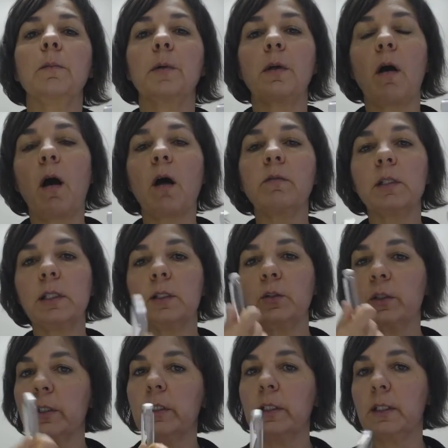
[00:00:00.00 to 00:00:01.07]
But obviously,
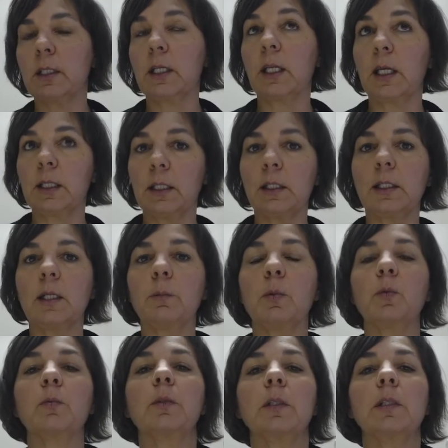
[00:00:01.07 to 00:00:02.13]
you're going to need to collect the
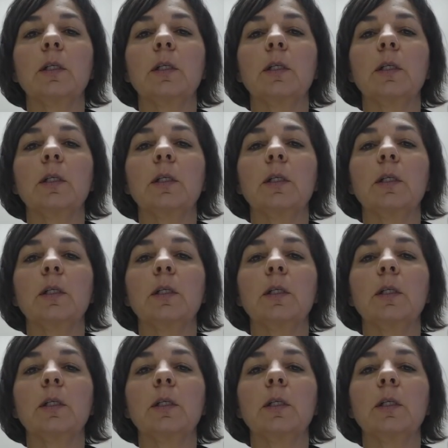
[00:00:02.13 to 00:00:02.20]
sample.